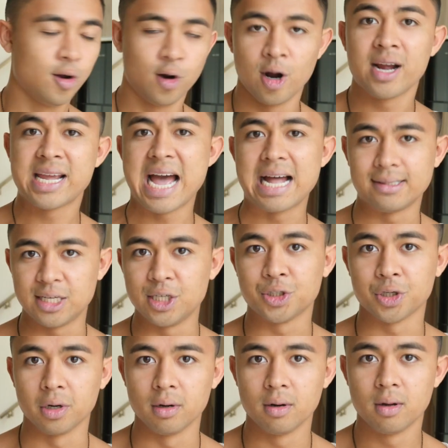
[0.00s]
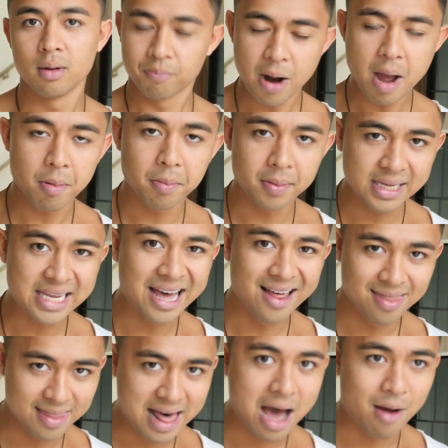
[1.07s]
or a cat t-shirt? Probably a
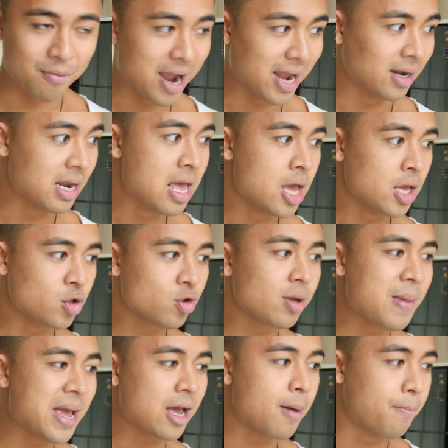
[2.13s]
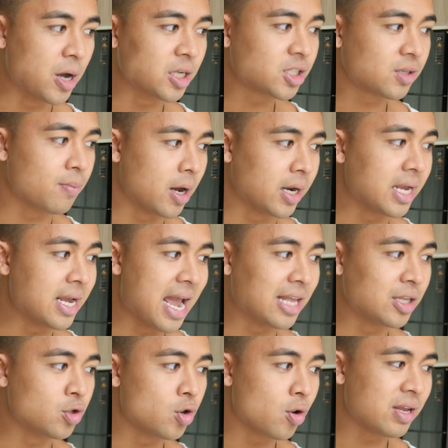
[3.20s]
lot, right? You can make a bunch of money
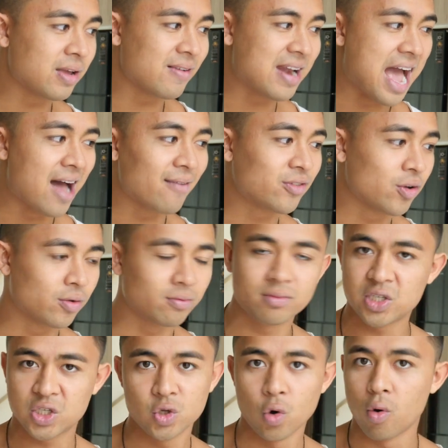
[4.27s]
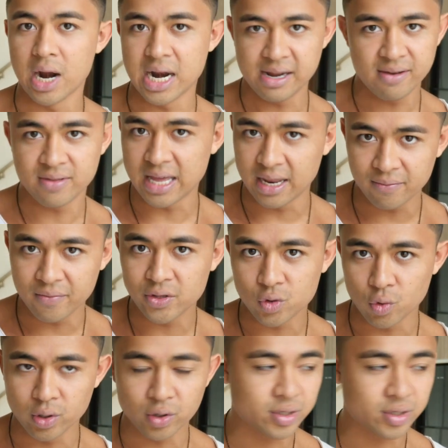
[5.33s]
and you don't even have to store any of the inventory